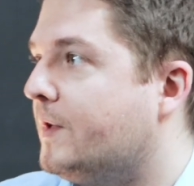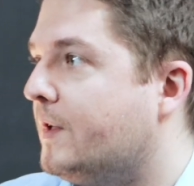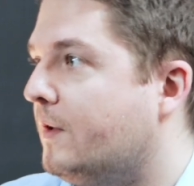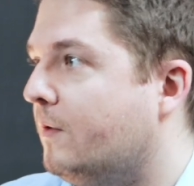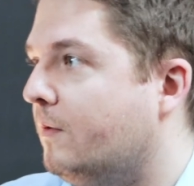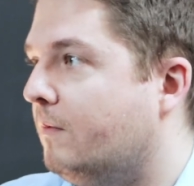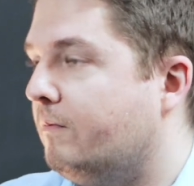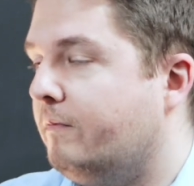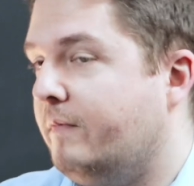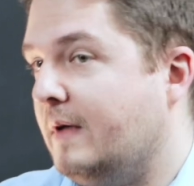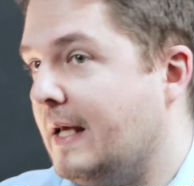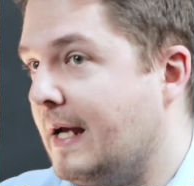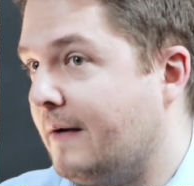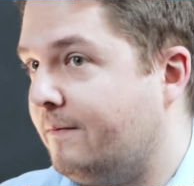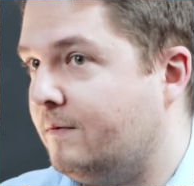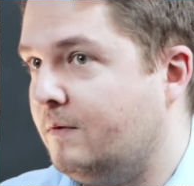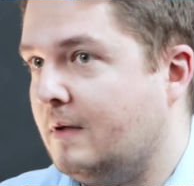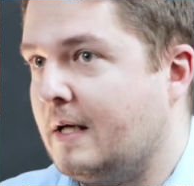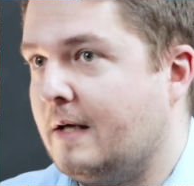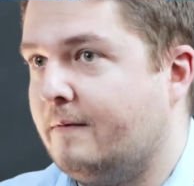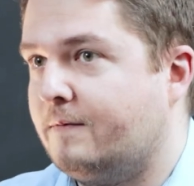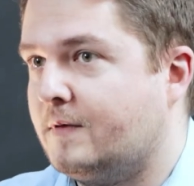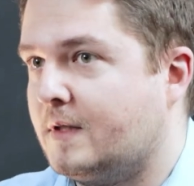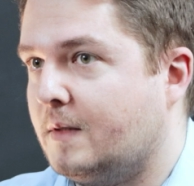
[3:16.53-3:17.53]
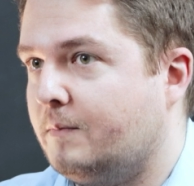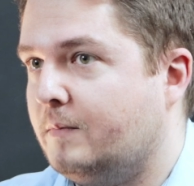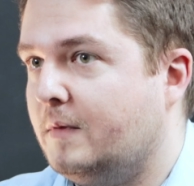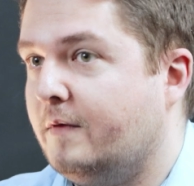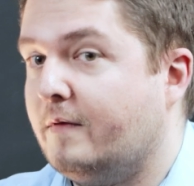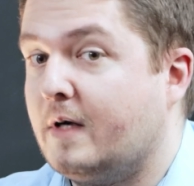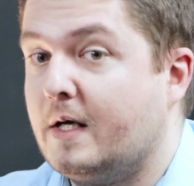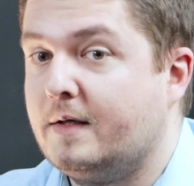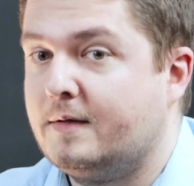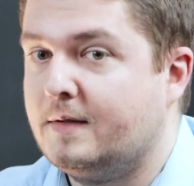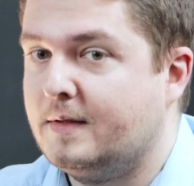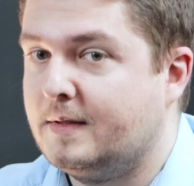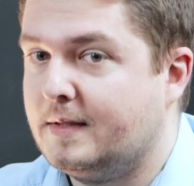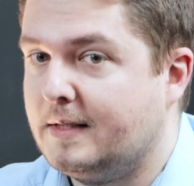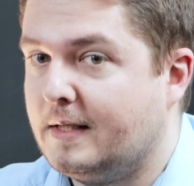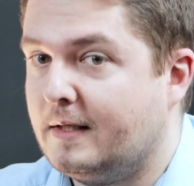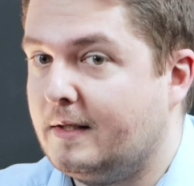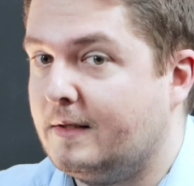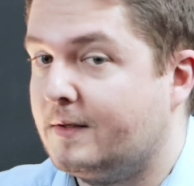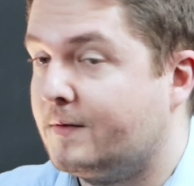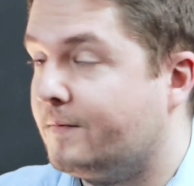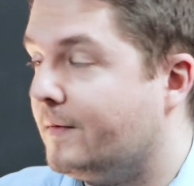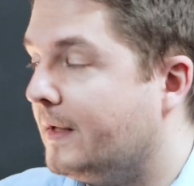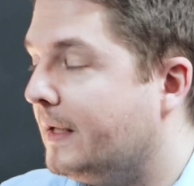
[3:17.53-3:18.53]
So we have to have some devices
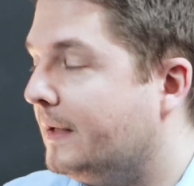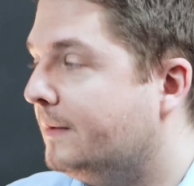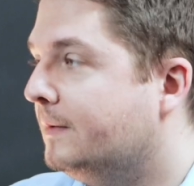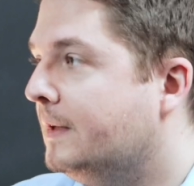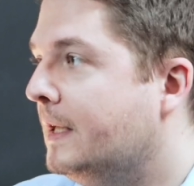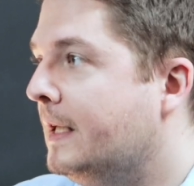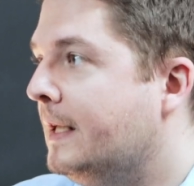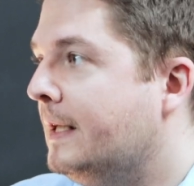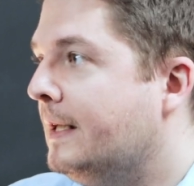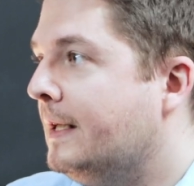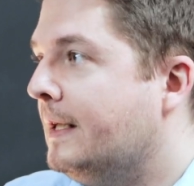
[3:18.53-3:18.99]
there as well.